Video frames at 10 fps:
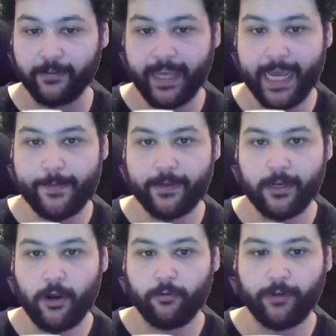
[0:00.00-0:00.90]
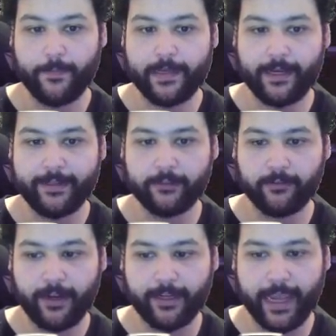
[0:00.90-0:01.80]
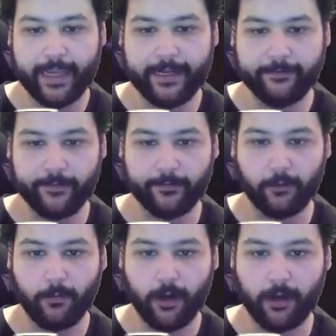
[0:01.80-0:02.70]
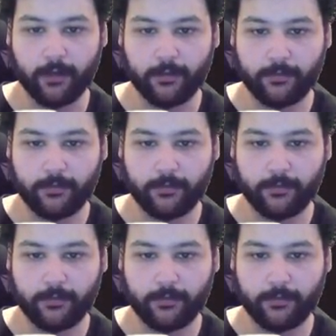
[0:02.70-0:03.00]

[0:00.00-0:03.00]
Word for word: Cape, right behind the rock hanging from the wall.